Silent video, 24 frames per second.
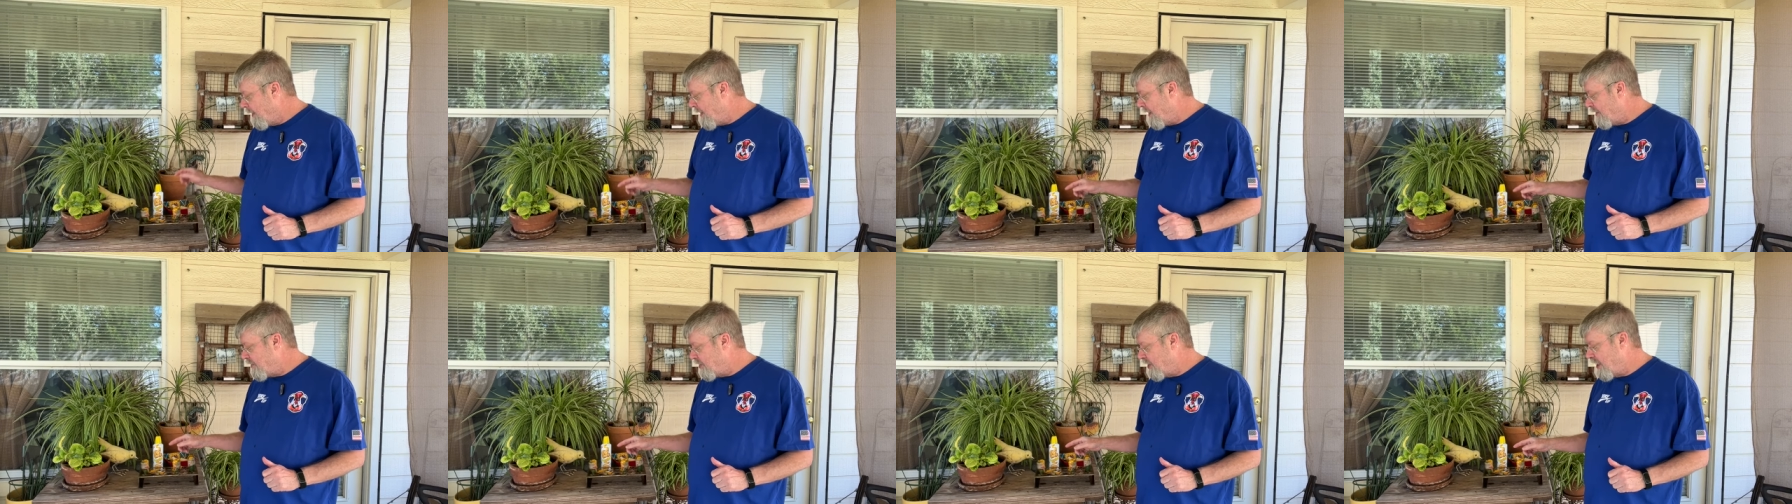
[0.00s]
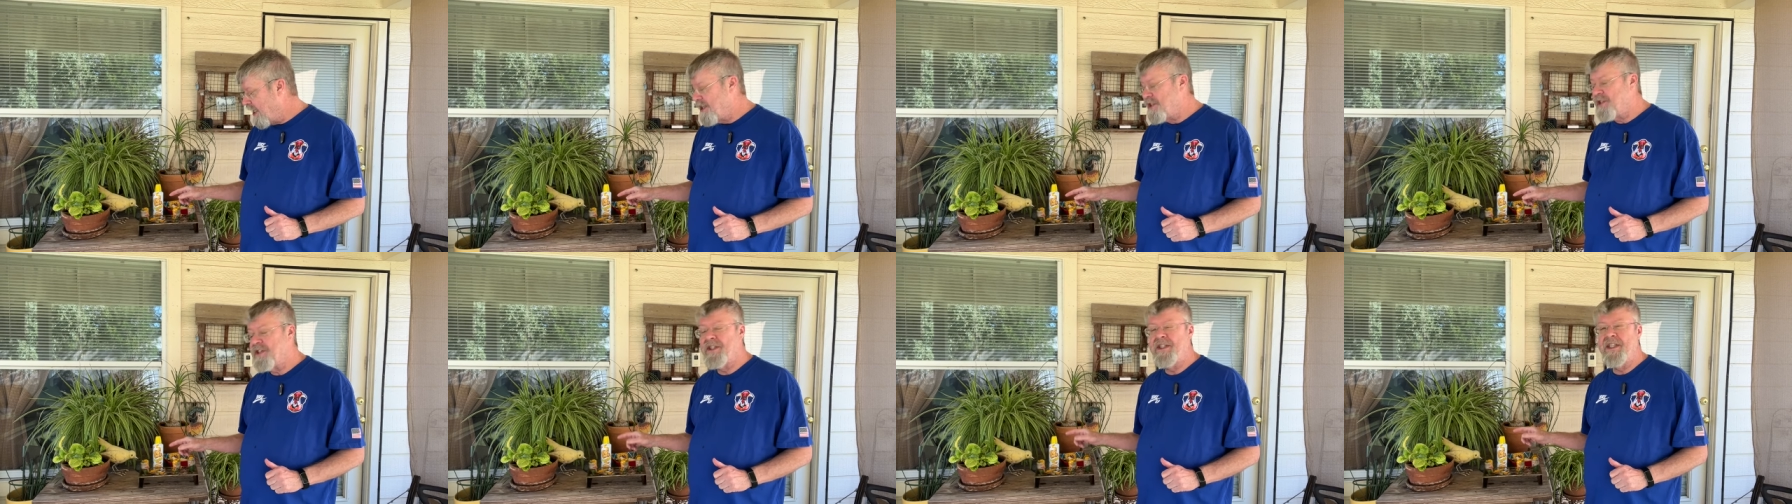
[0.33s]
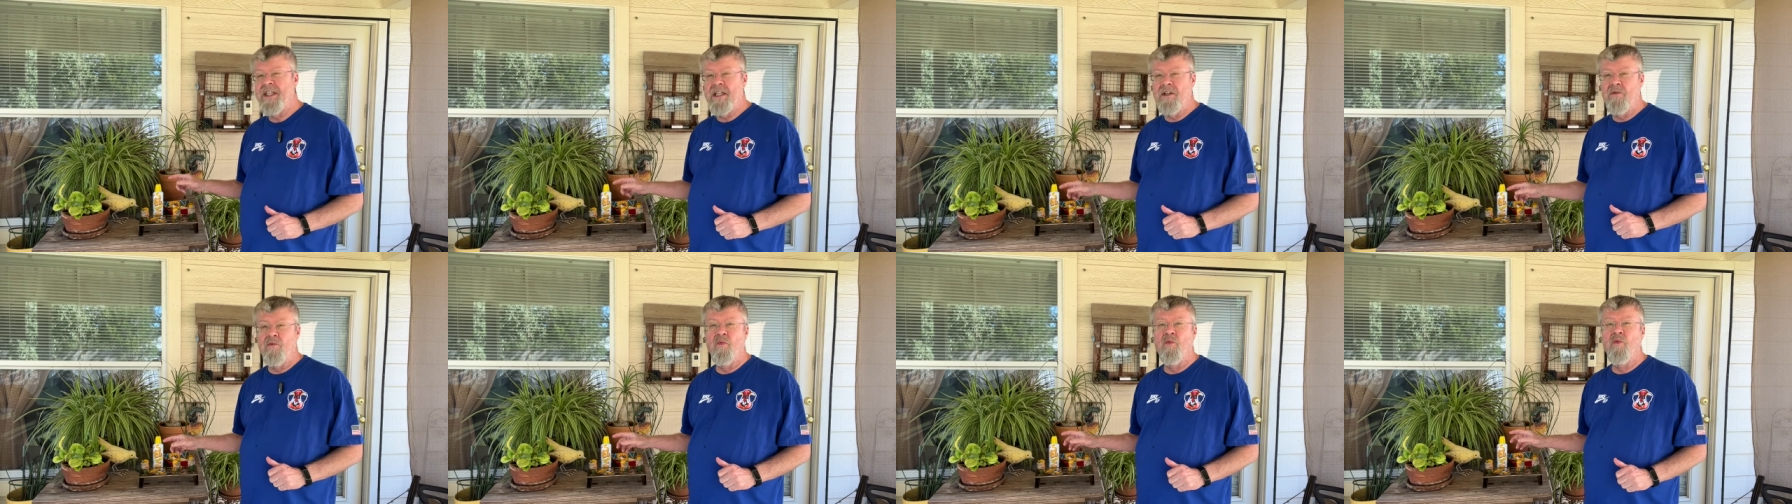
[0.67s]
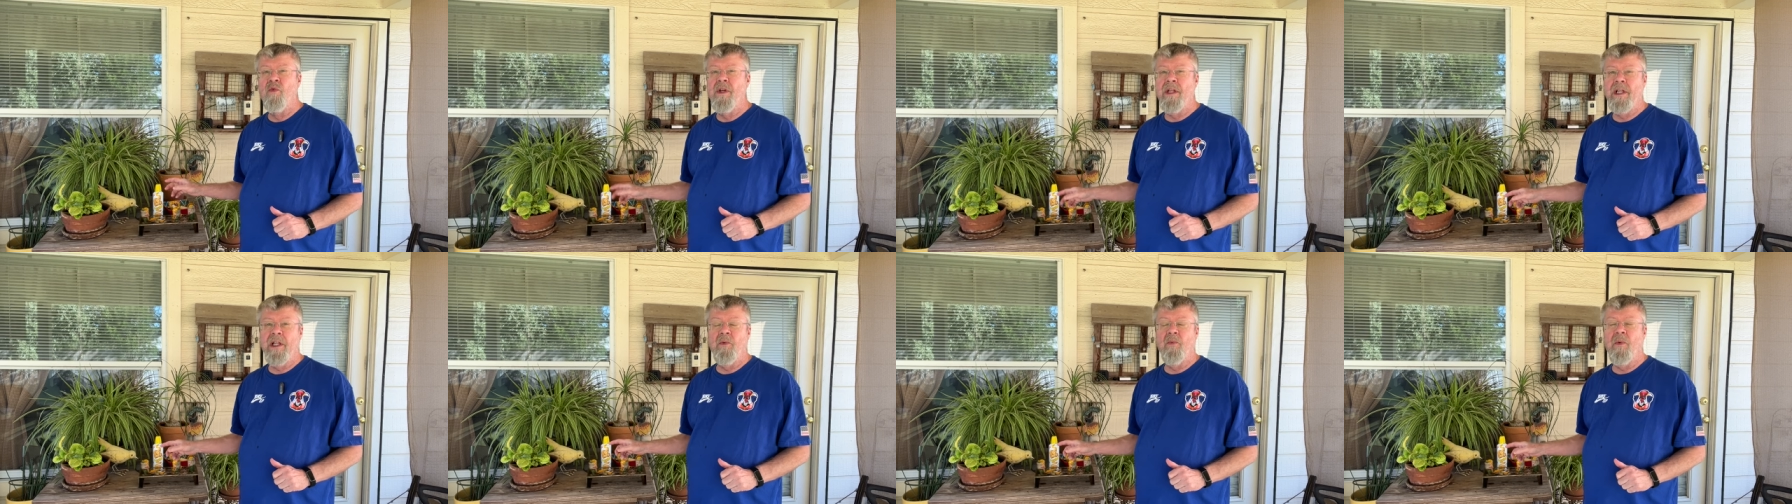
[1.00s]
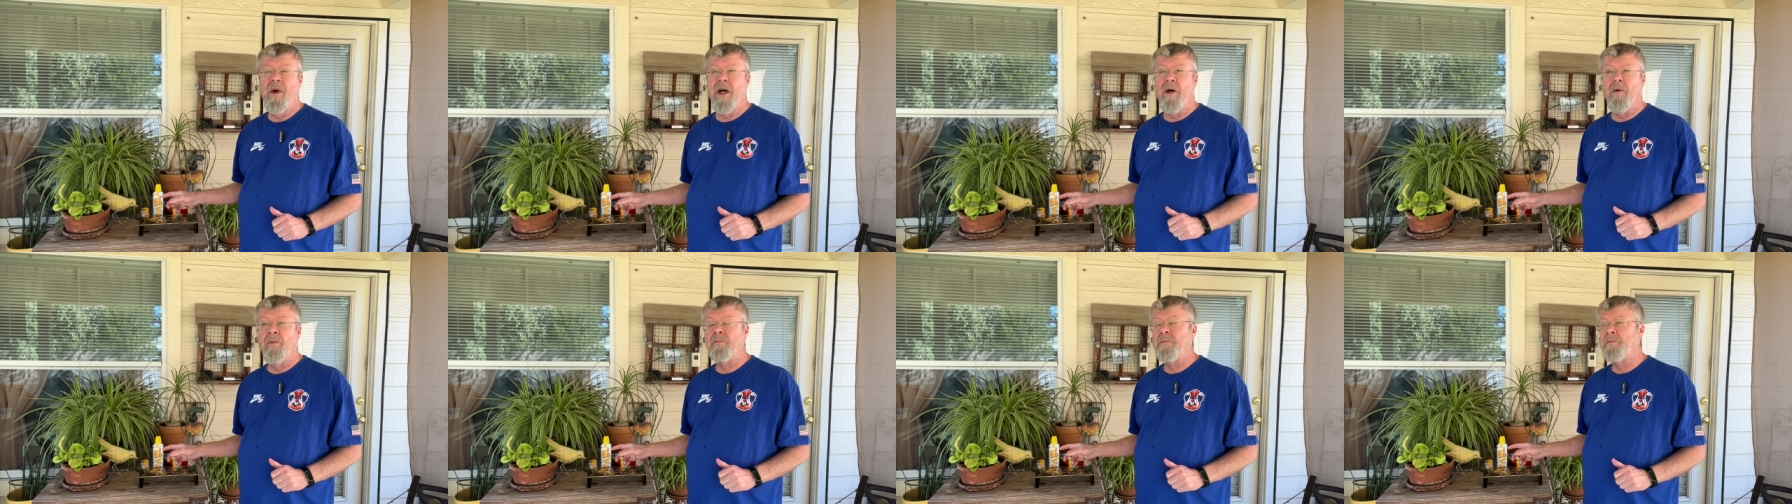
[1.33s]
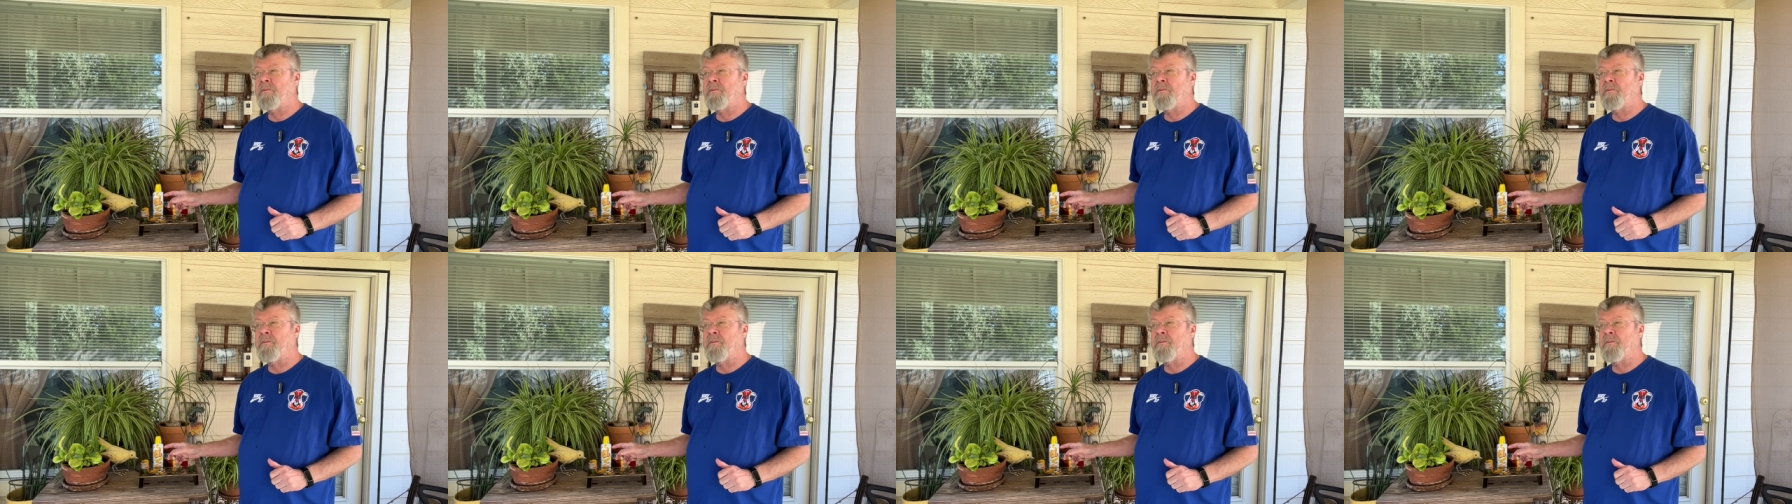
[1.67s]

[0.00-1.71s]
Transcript: that cheese did really well.